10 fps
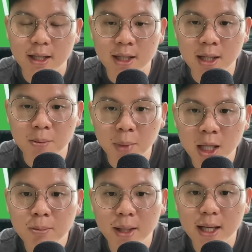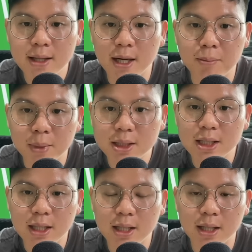the main player that I'm
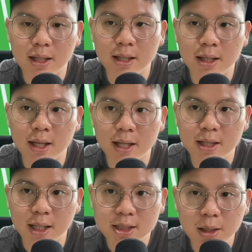missing here that I